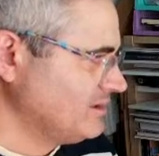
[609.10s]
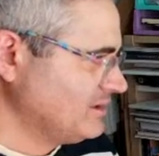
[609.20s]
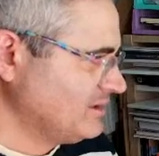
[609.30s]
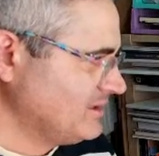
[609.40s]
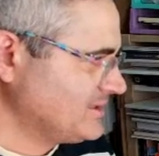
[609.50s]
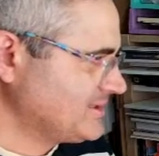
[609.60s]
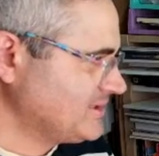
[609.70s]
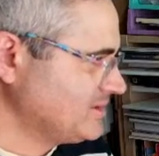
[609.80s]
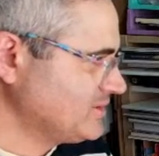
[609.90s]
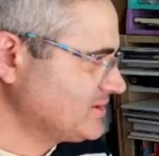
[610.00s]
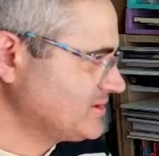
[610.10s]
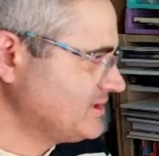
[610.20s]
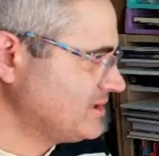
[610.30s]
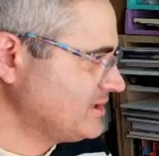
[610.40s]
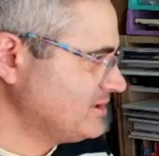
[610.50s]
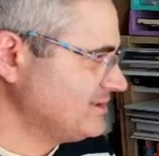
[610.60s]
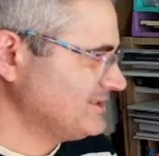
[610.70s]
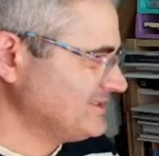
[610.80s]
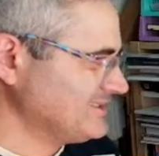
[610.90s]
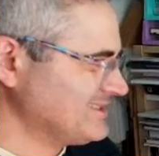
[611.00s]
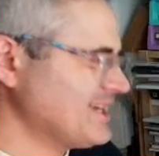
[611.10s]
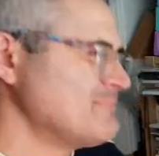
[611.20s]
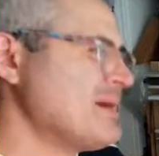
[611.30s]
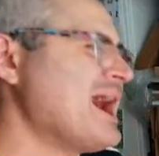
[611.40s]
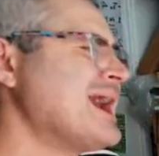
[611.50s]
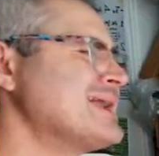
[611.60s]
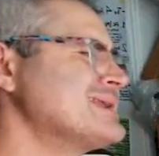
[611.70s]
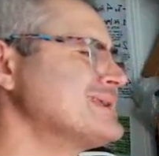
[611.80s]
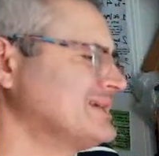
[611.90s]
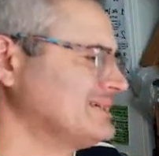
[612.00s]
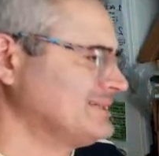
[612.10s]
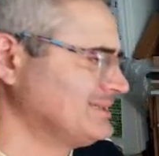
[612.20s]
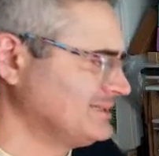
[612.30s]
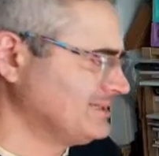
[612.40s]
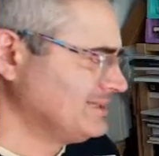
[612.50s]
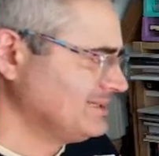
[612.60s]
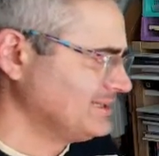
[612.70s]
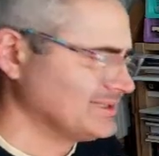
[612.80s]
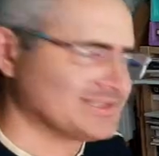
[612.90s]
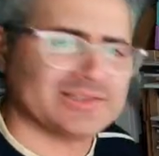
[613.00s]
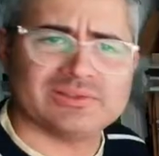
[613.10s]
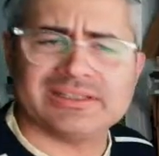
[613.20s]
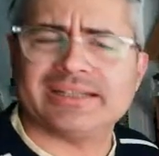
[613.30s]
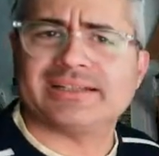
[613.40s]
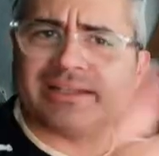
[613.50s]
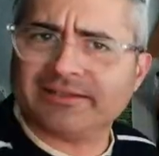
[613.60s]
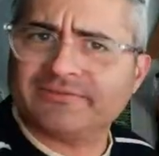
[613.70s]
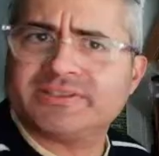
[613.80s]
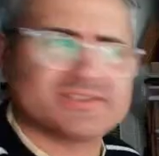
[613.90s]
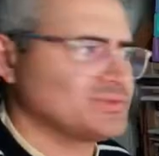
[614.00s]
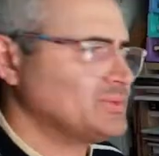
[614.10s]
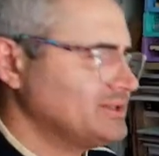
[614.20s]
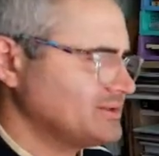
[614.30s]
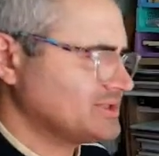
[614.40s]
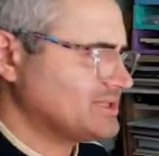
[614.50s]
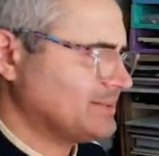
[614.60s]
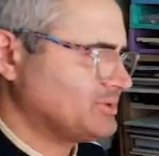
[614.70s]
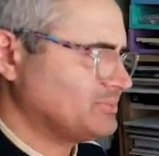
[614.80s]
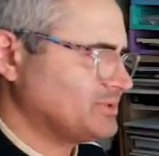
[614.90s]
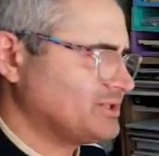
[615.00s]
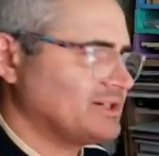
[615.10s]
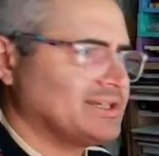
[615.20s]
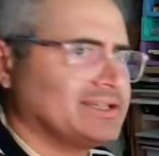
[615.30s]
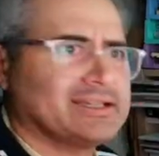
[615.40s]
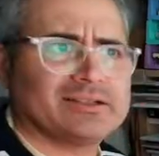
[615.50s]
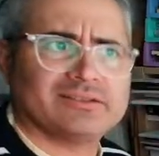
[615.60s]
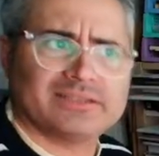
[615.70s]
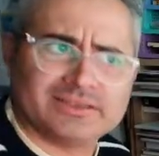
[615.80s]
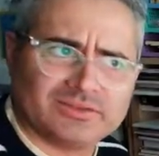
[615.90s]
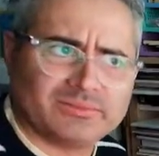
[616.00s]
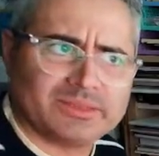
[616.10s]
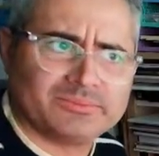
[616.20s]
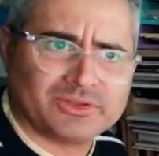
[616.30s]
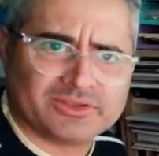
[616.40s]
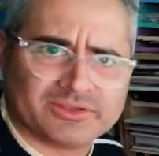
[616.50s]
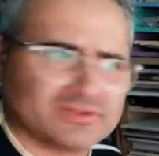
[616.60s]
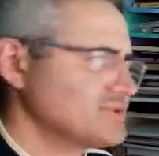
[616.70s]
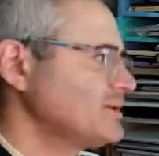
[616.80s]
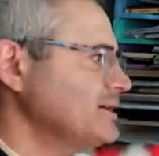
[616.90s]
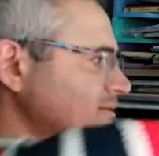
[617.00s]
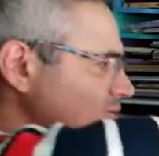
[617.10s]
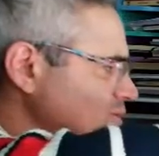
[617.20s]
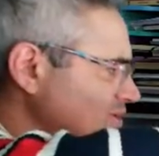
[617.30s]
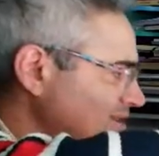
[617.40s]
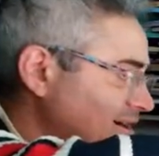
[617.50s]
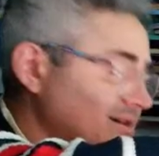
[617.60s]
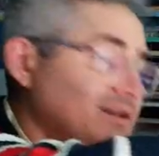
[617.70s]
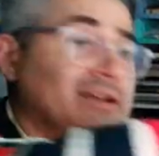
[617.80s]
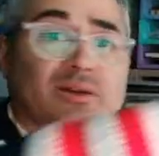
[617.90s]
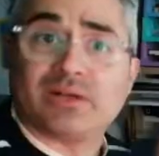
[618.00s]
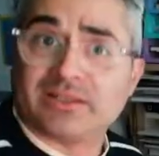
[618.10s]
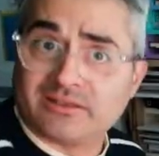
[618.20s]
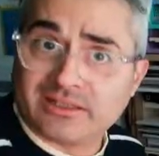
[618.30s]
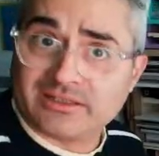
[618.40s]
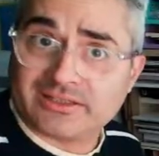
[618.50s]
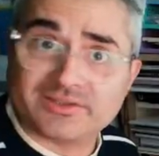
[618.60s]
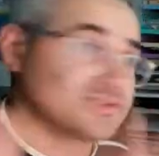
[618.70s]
Let's see who's there. Come on, So like I have this Windows laptop here and I cannot connect it to my monitor, so I have to look there rather than here, so